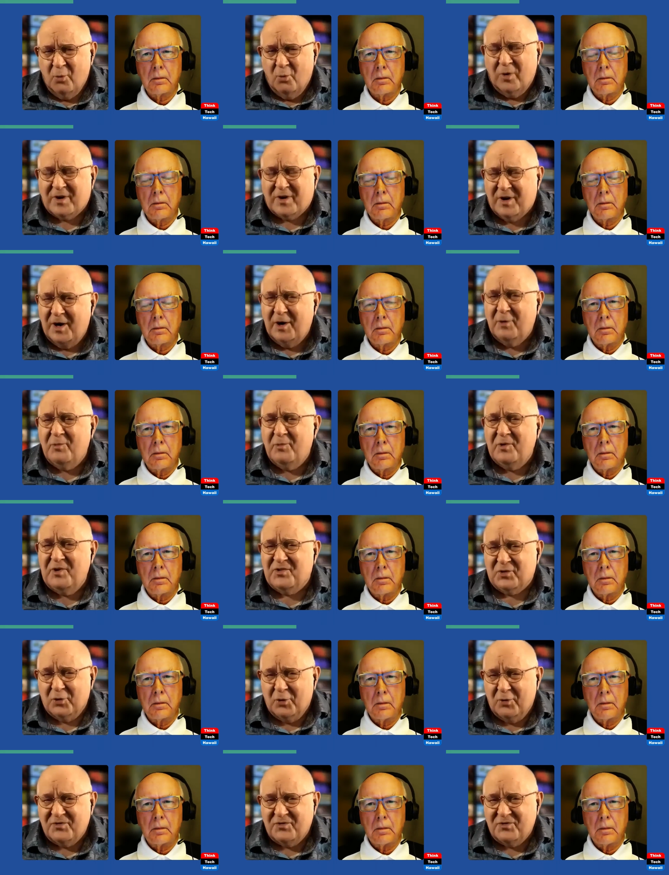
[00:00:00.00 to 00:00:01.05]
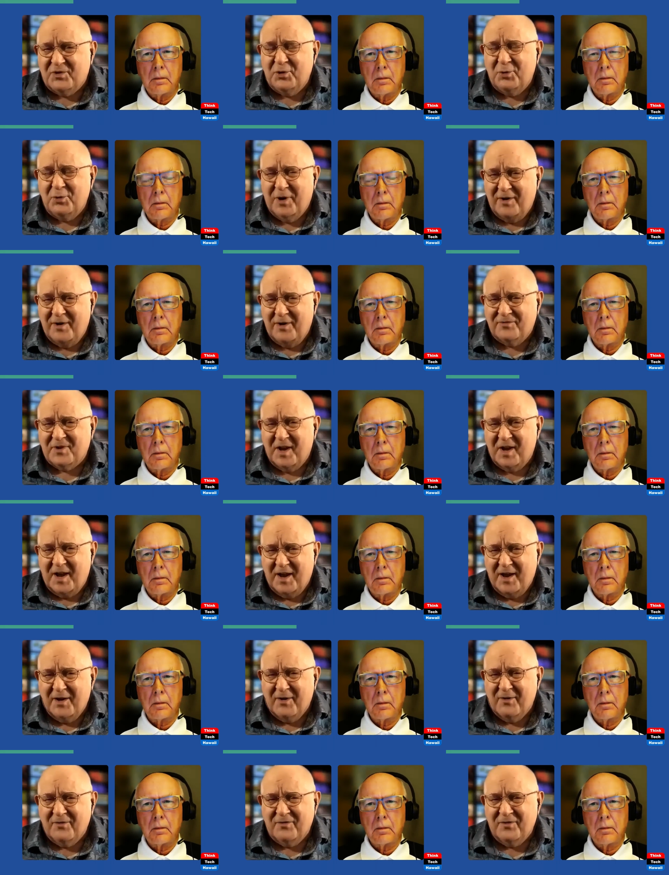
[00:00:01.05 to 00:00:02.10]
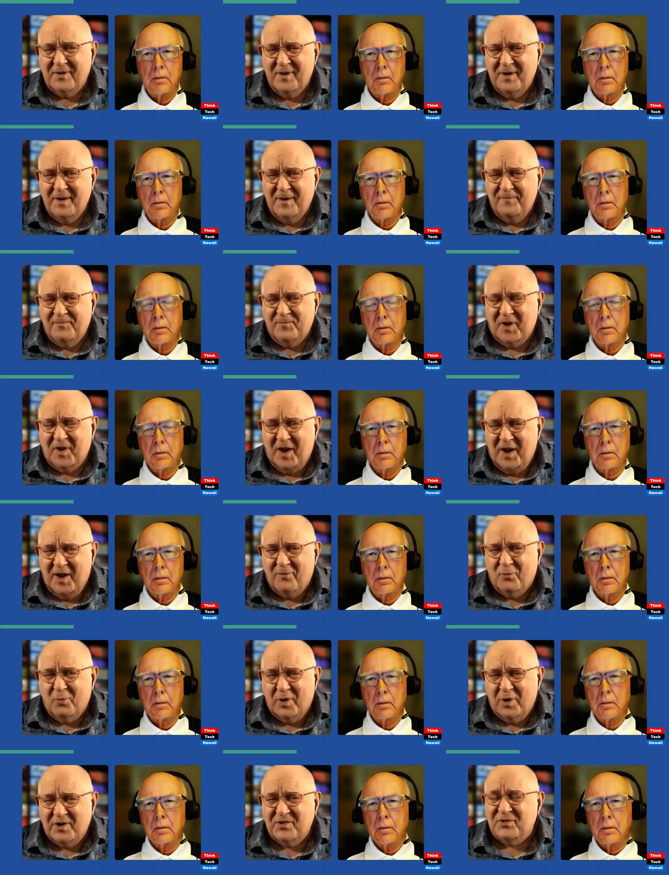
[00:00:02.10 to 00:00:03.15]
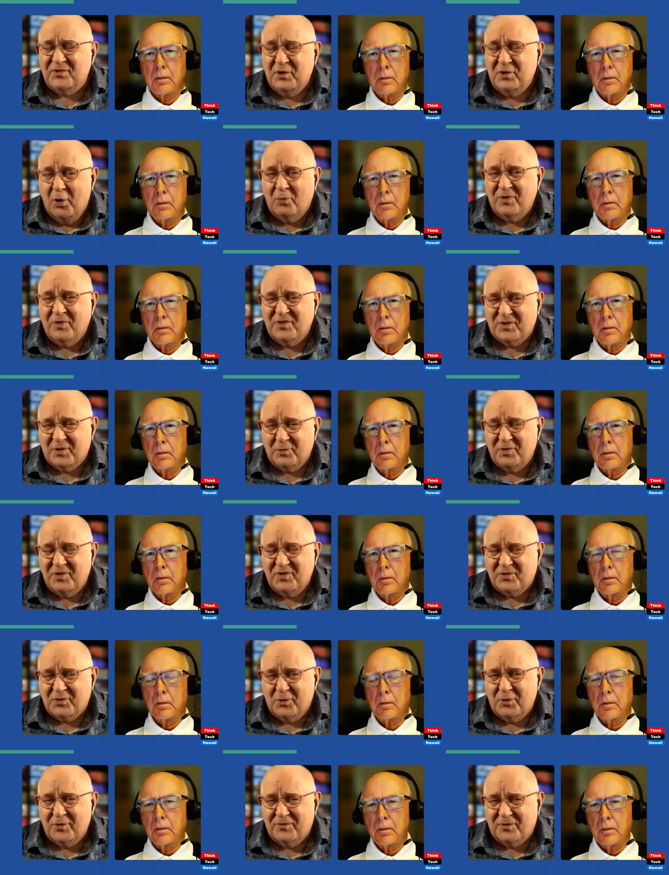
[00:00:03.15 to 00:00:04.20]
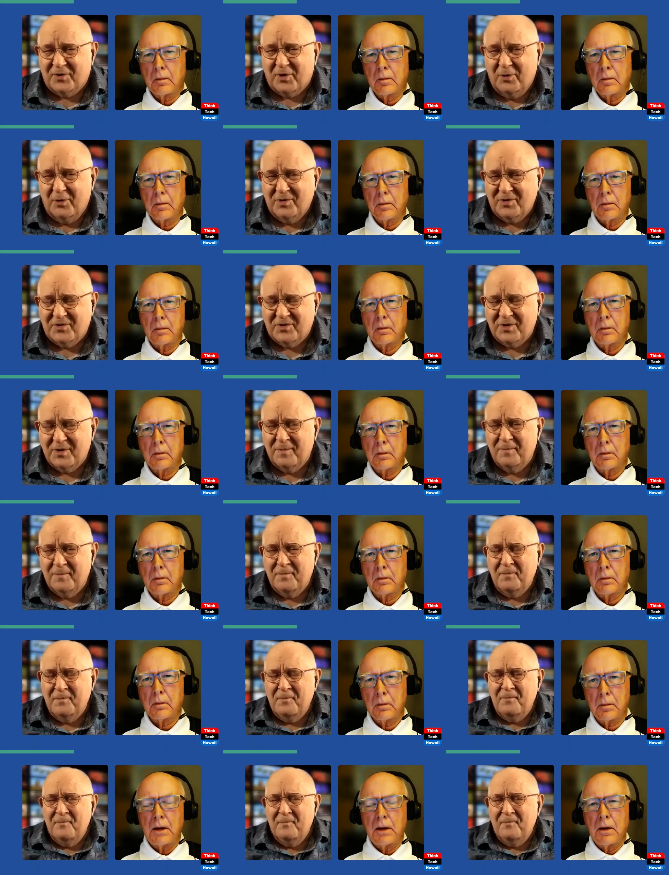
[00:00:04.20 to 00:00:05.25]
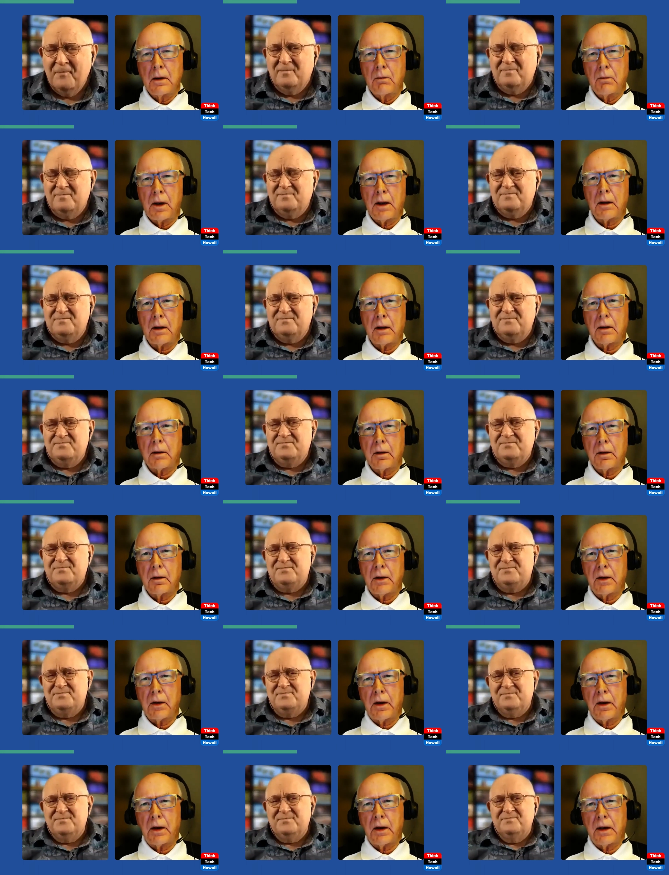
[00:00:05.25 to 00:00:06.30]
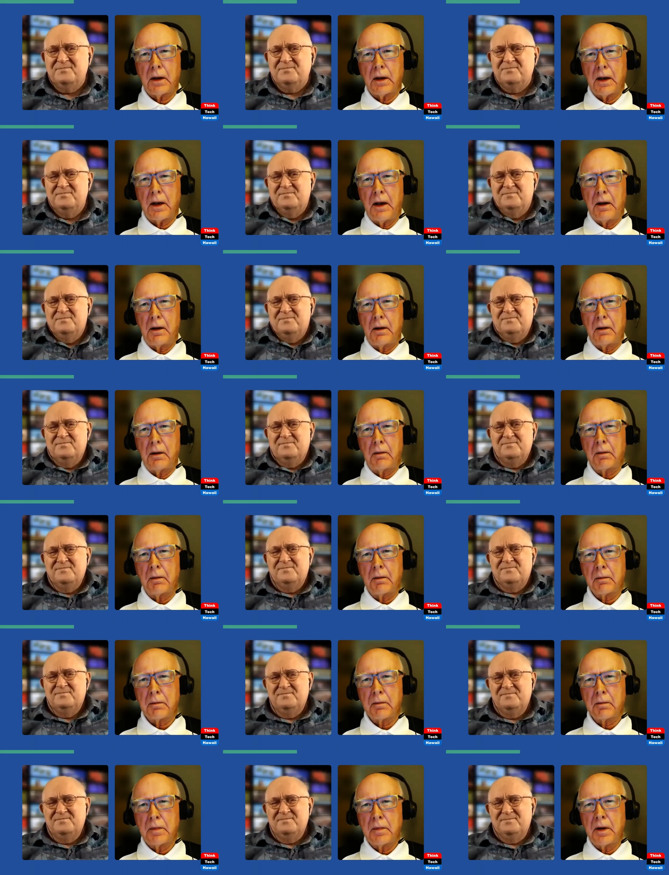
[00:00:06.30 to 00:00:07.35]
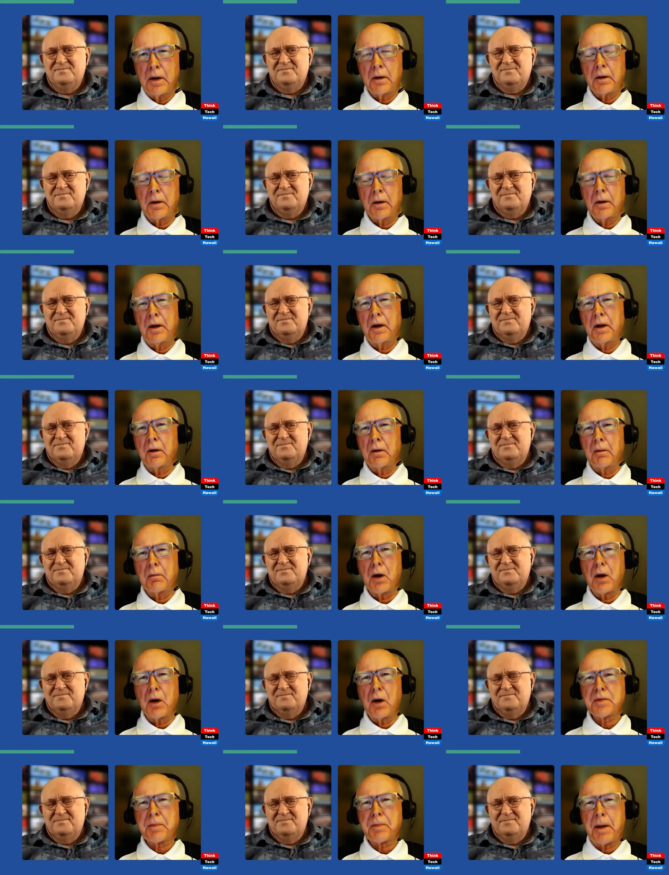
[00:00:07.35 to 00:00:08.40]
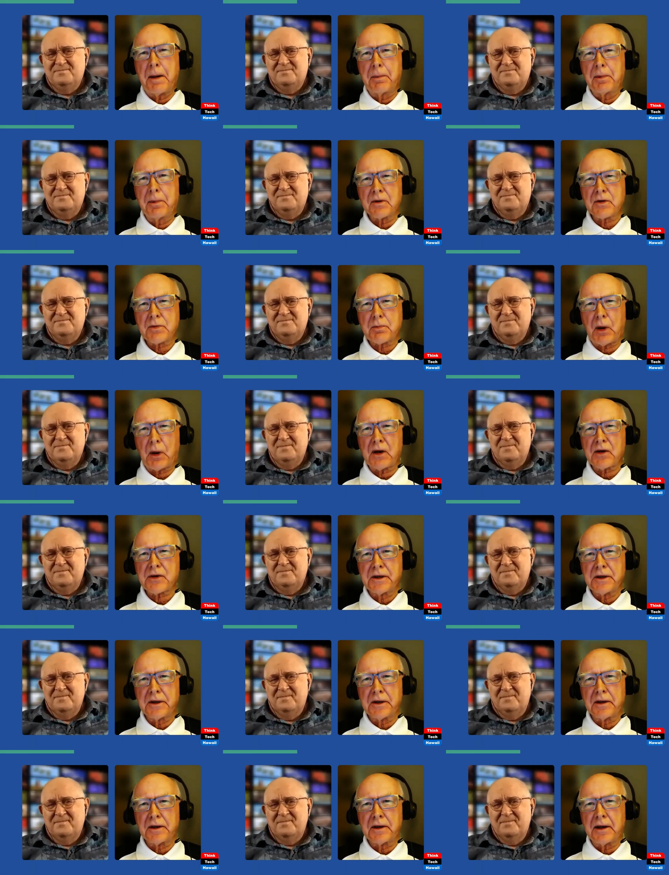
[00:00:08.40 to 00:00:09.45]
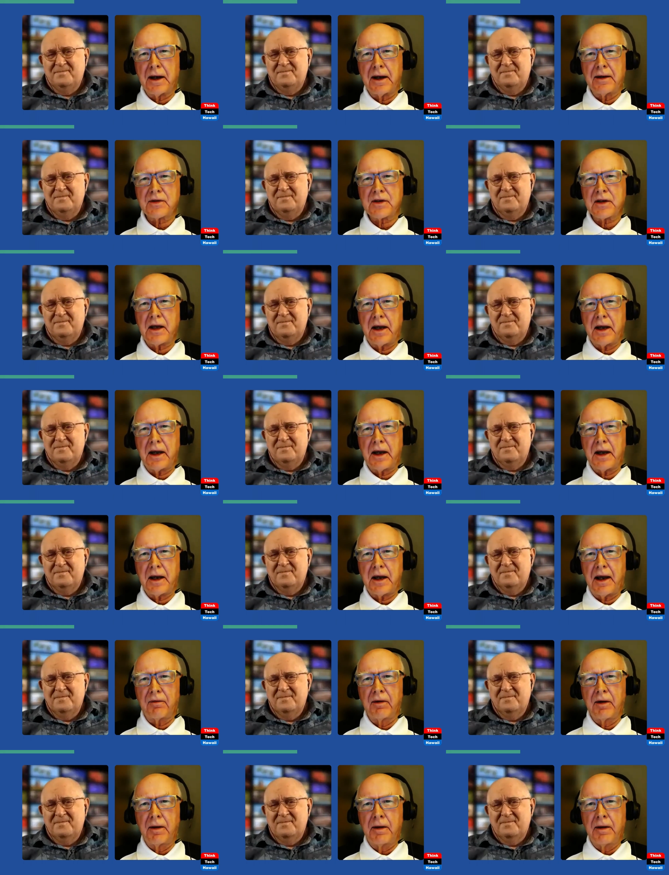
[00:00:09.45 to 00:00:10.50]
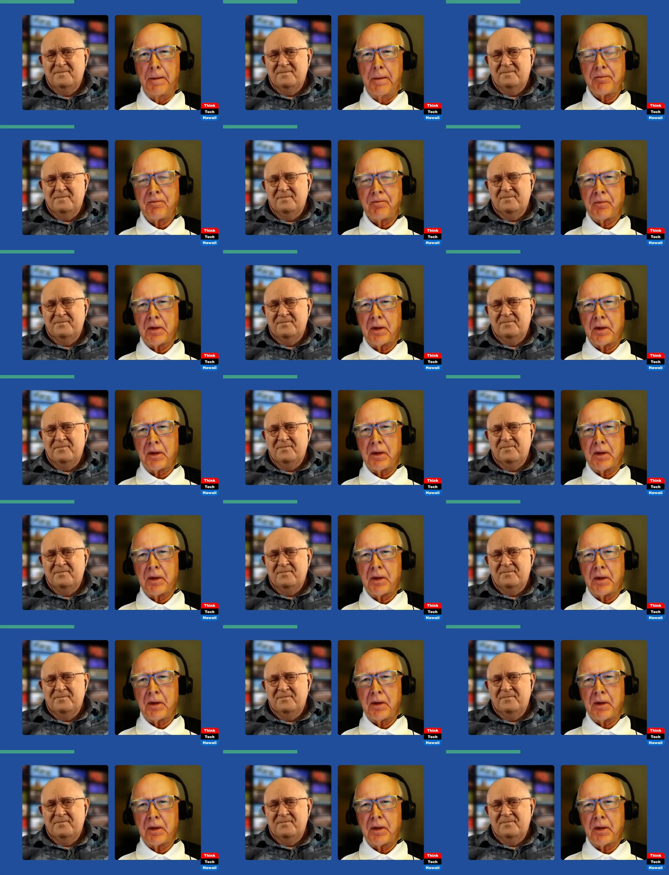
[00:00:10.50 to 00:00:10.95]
Speaker 1: What kind of reserves do you have to have what is known as the reserve currency?
Speaker 2: Well, in you know, most people's personal lives, they have